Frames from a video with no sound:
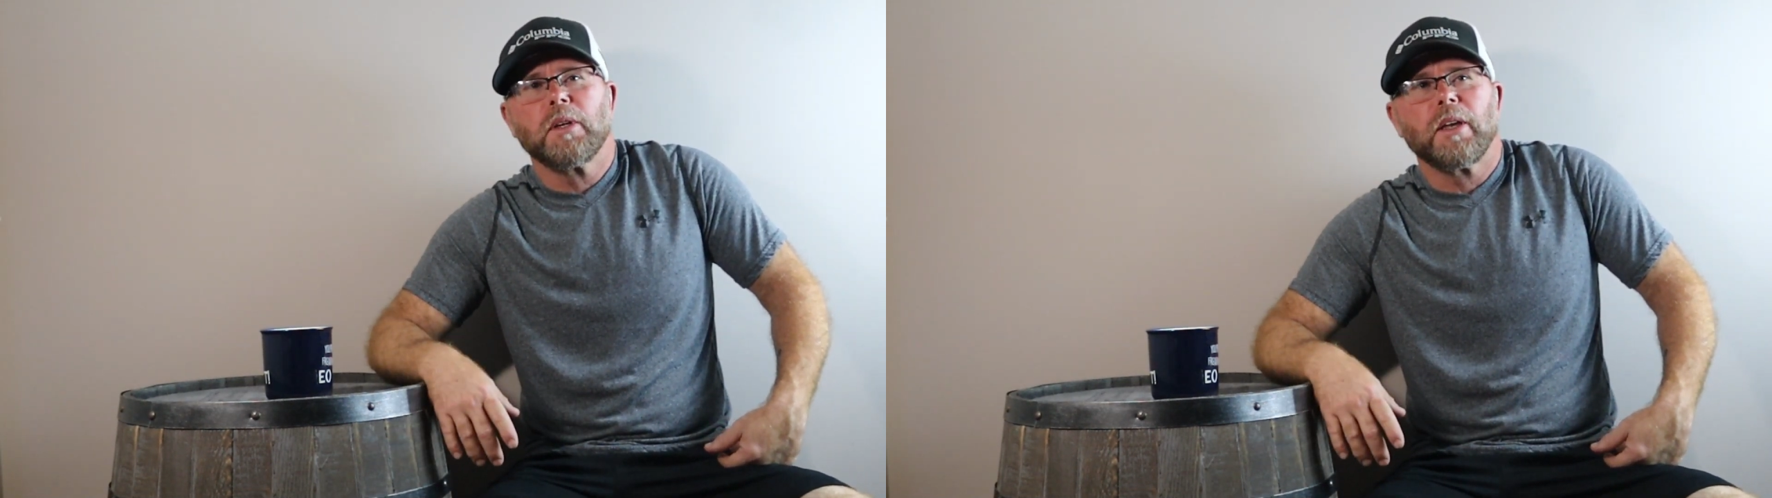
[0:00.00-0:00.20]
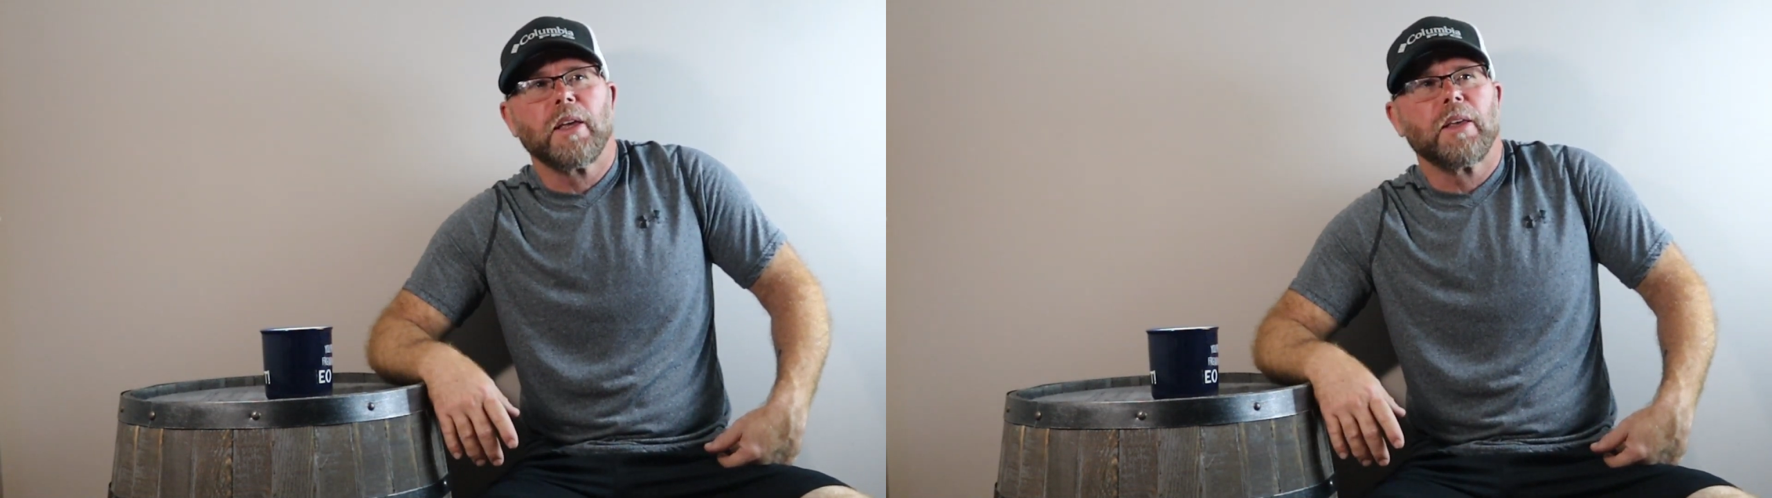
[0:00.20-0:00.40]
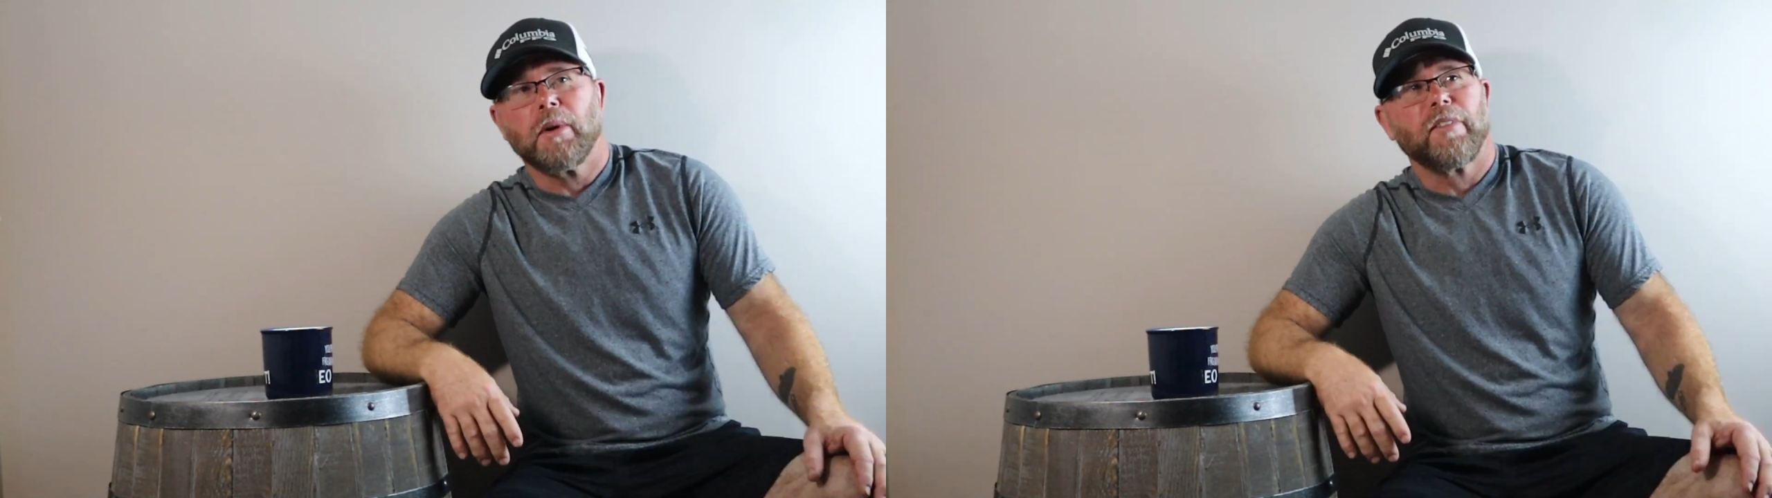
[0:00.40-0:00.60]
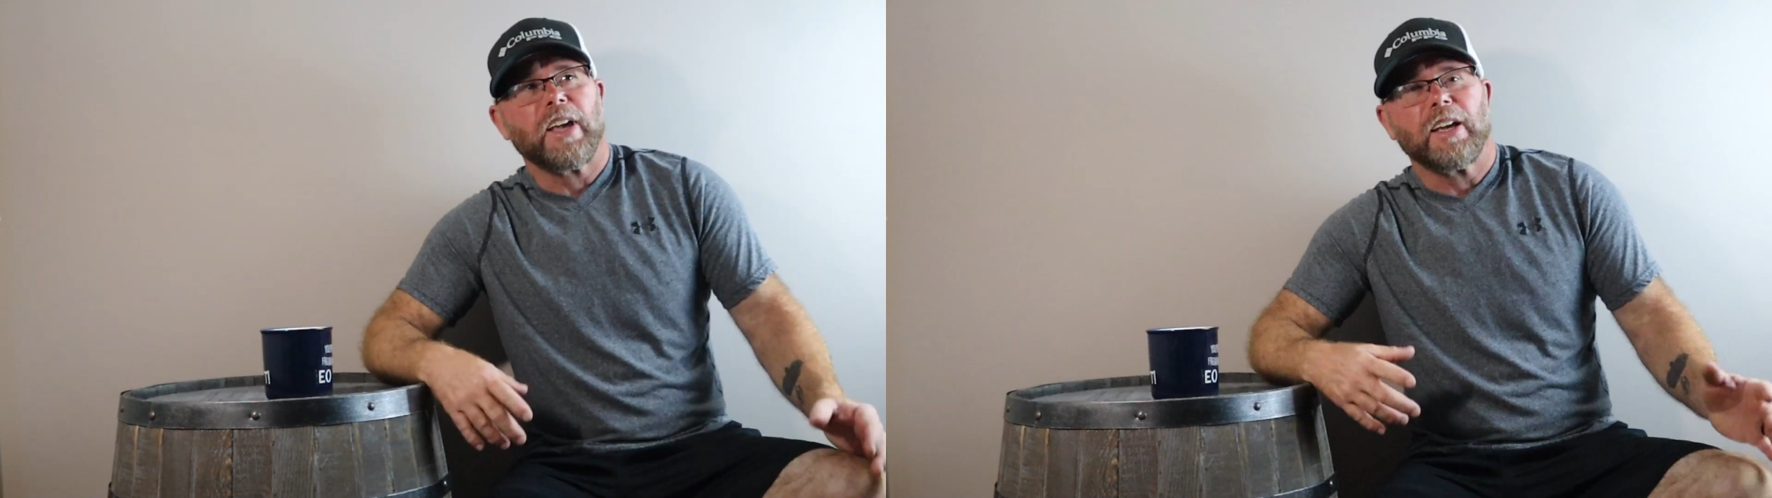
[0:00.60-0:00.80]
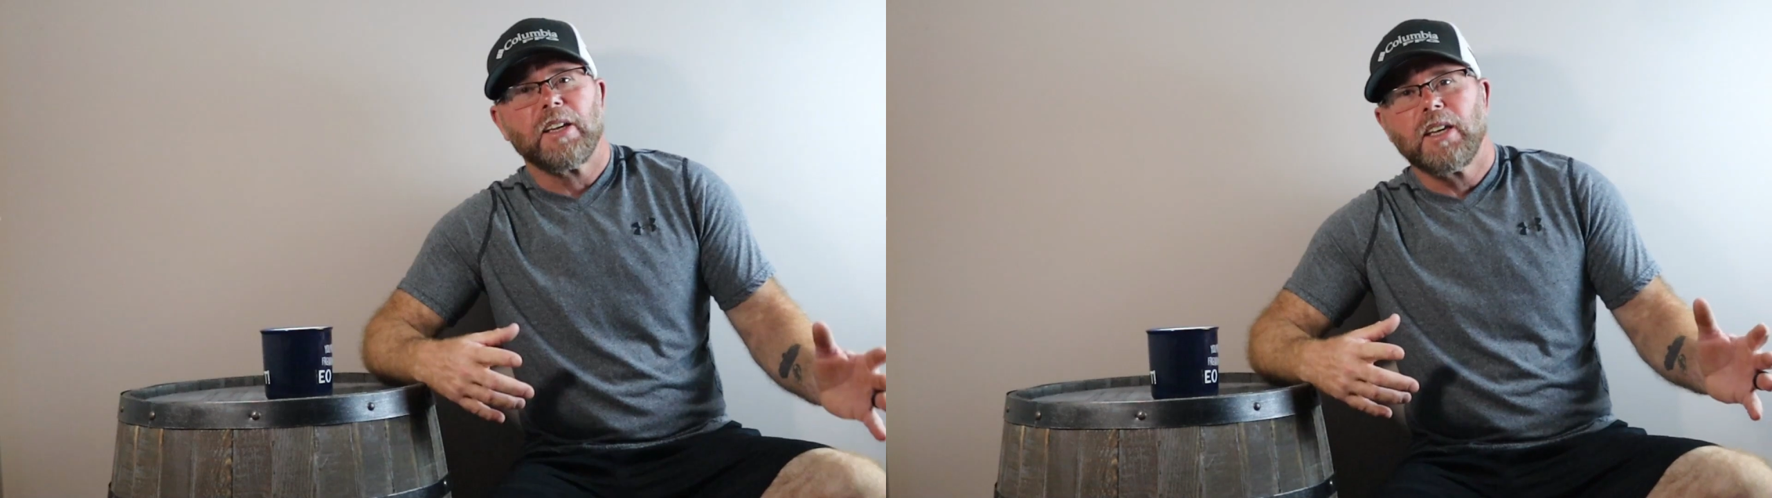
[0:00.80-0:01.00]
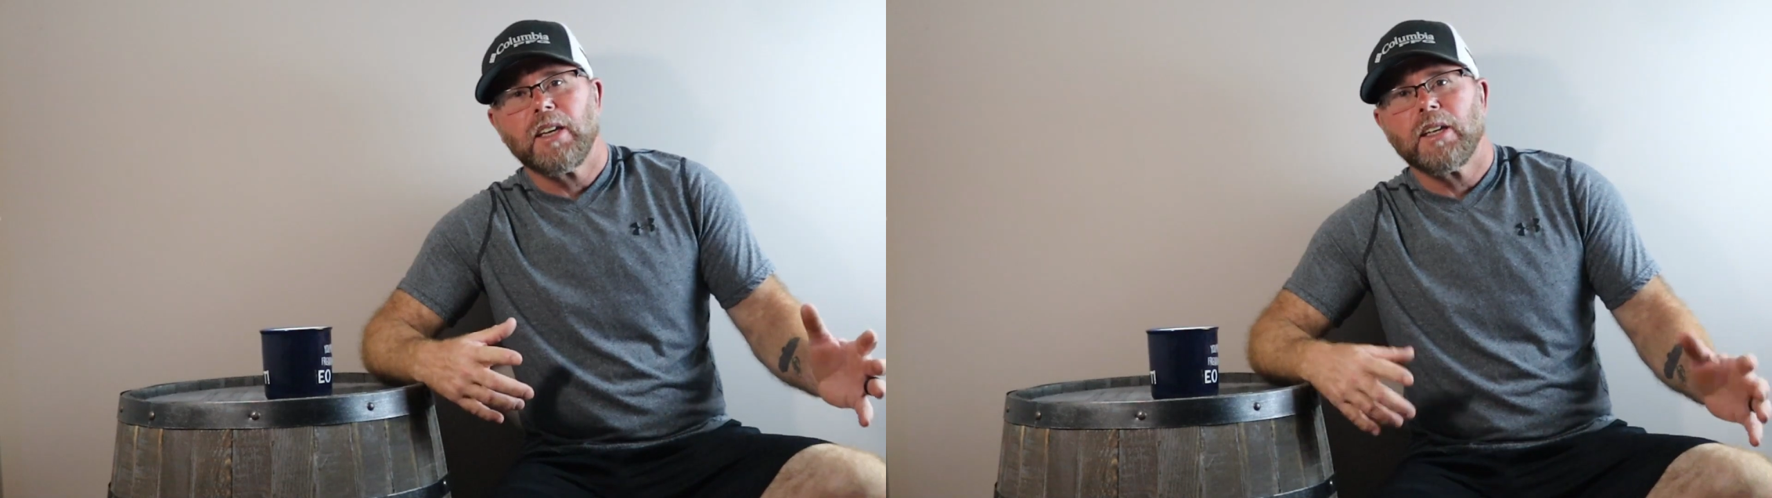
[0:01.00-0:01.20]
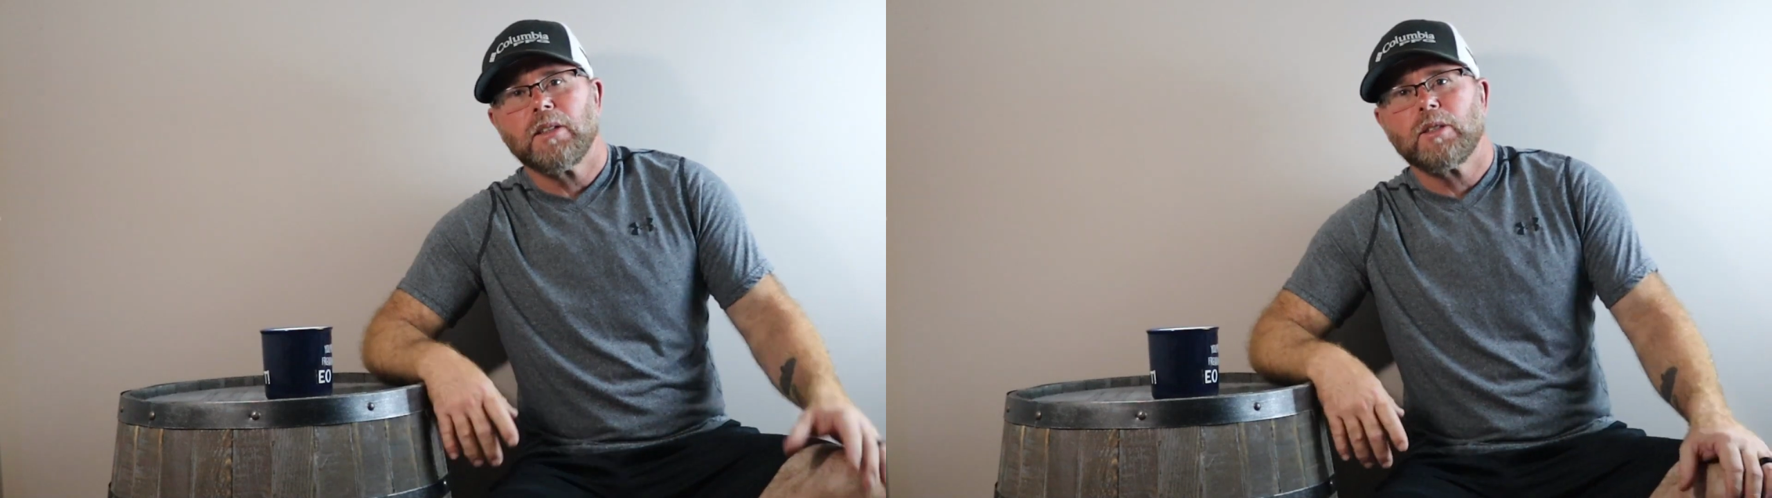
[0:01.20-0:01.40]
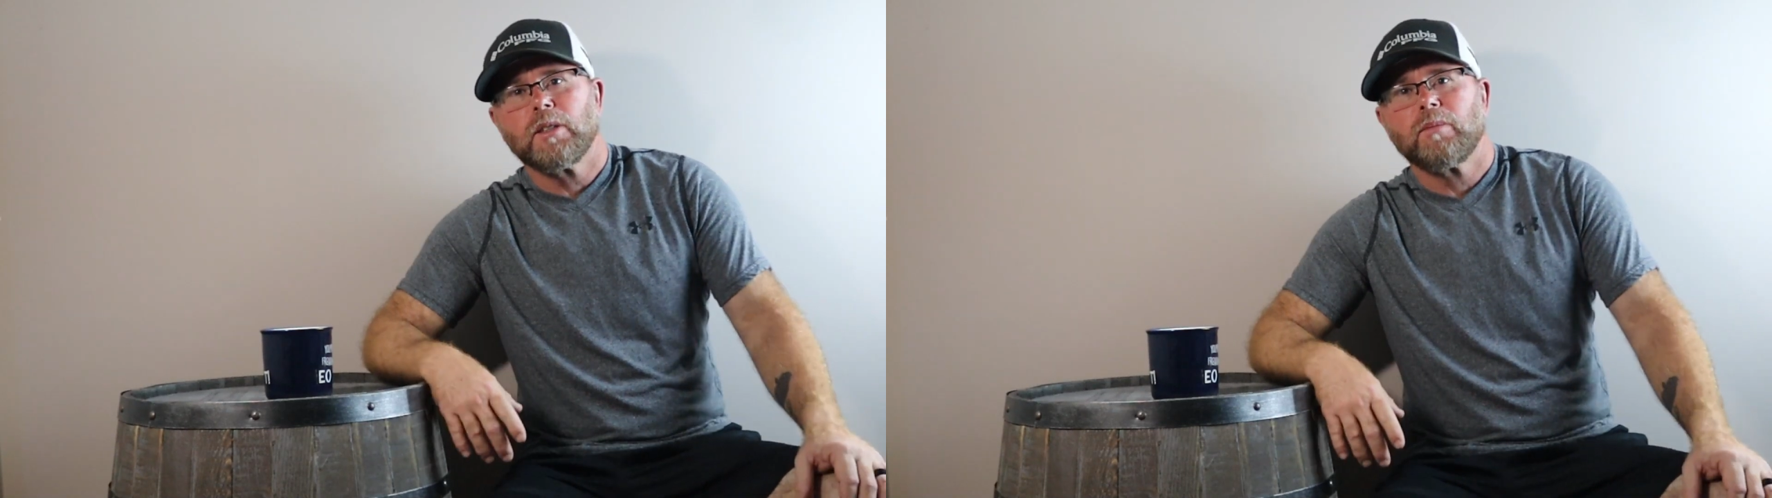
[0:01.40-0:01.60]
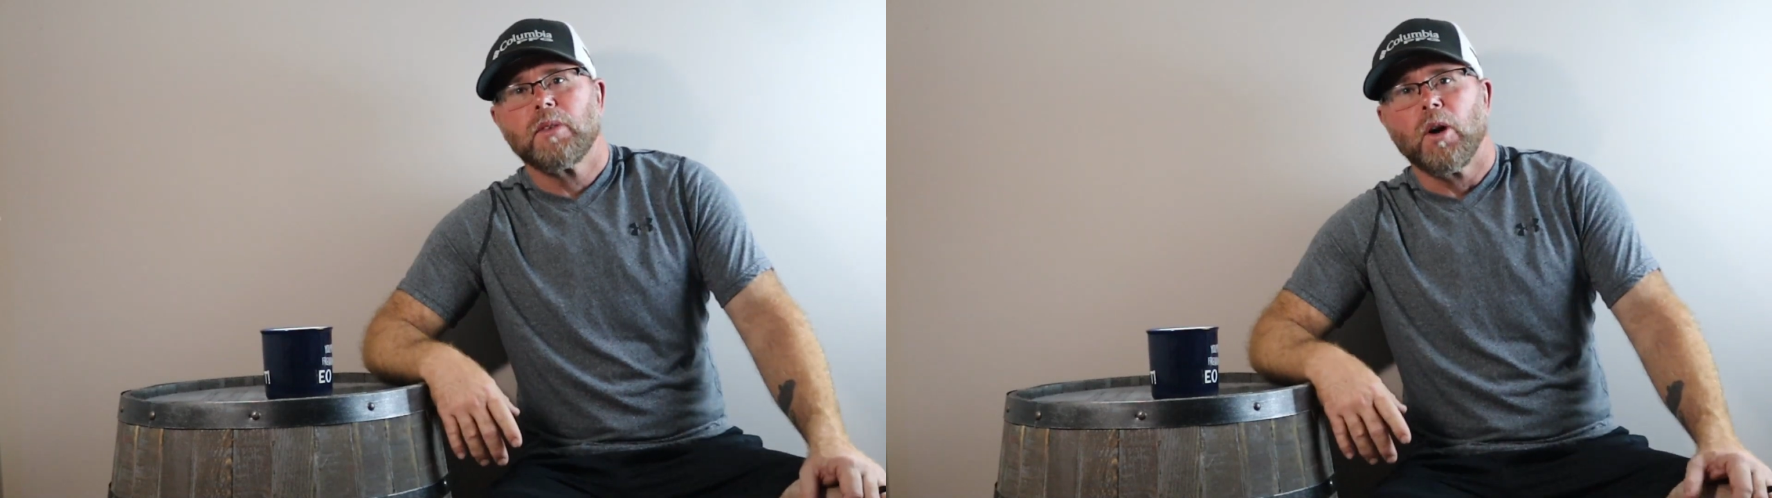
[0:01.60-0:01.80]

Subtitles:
and I've got kids,